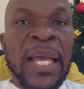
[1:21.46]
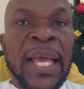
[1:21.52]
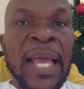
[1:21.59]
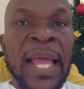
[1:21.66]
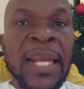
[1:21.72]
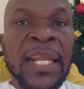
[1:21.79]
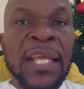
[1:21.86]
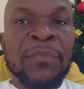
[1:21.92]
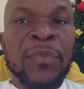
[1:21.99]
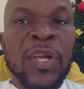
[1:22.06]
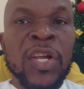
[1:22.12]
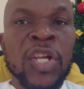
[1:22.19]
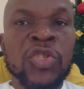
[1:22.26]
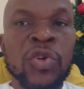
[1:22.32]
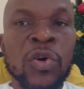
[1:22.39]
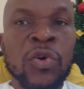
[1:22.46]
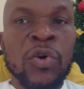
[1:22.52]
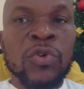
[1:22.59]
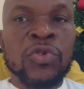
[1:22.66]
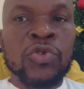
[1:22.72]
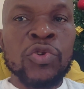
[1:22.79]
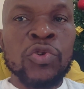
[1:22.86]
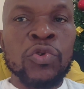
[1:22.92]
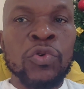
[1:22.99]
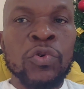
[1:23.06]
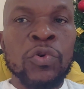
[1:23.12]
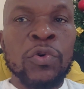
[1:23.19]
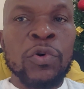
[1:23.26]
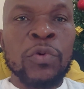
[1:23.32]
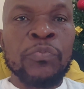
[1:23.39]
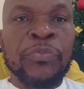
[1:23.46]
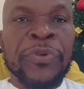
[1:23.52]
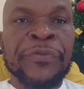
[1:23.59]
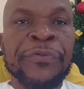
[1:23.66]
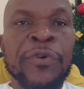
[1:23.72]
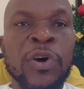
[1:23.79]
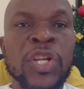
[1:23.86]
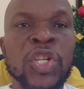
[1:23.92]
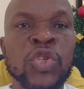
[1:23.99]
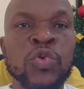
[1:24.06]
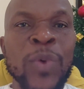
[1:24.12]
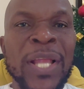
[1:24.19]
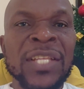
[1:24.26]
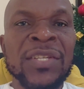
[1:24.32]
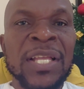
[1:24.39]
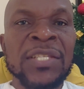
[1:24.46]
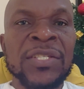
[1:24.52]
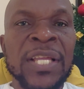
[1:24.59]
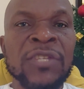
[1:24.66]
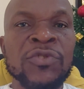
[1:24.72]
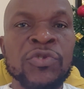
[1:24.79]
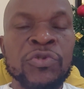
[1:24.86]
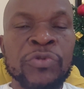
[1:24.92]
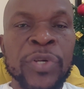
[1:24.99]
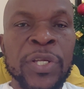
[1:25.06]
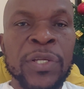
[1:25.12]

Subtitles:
Early immigration control before the 20th century.